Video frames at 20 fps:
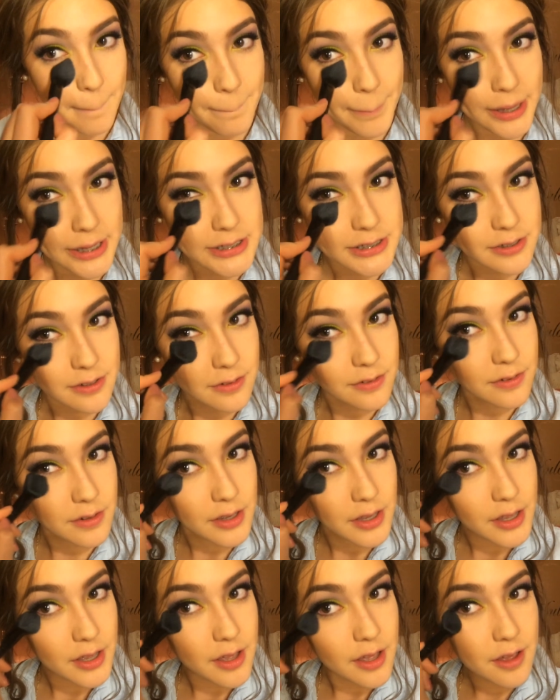But
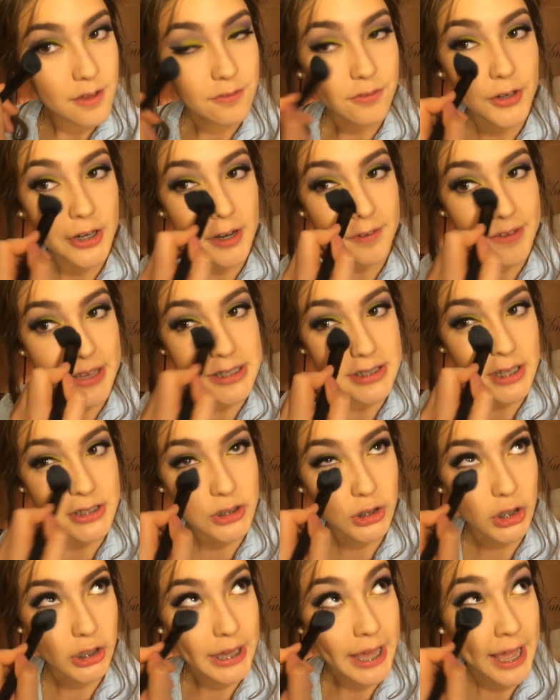for your face not
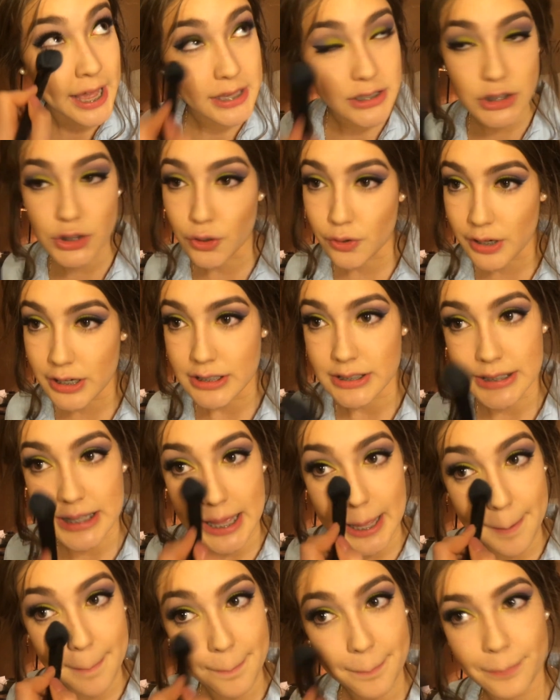to look as
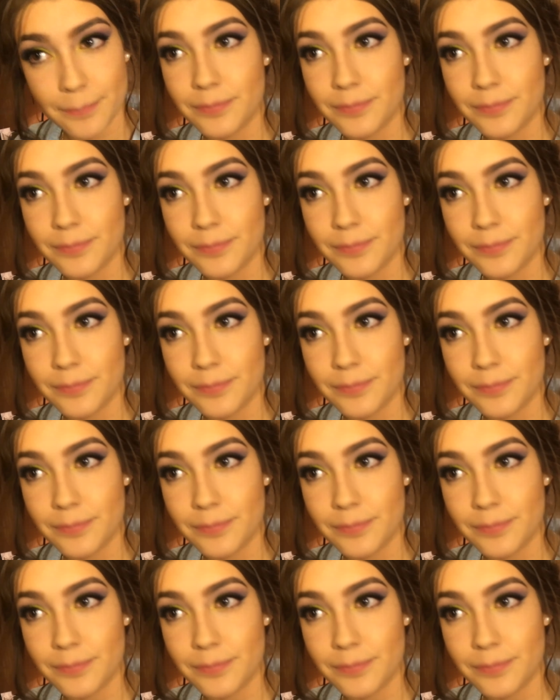creasy,